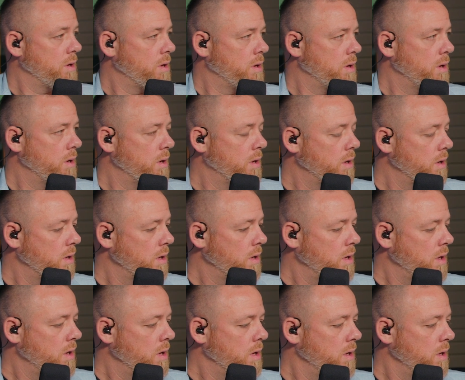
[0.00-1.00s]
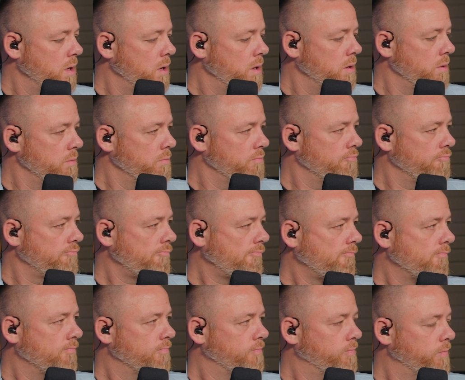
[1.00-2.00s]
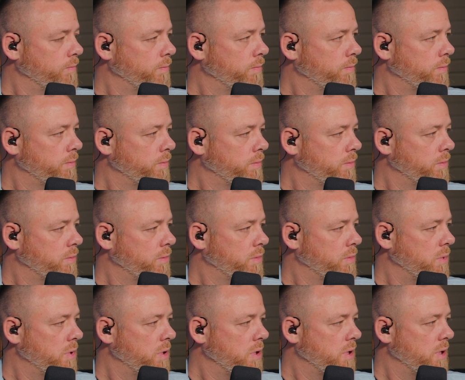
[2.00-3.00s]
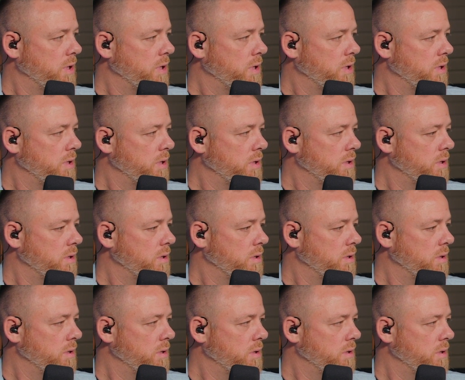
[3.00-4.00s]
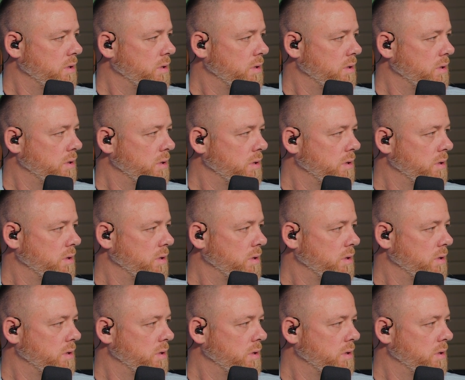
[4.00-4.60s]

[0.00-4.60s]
(not speaking)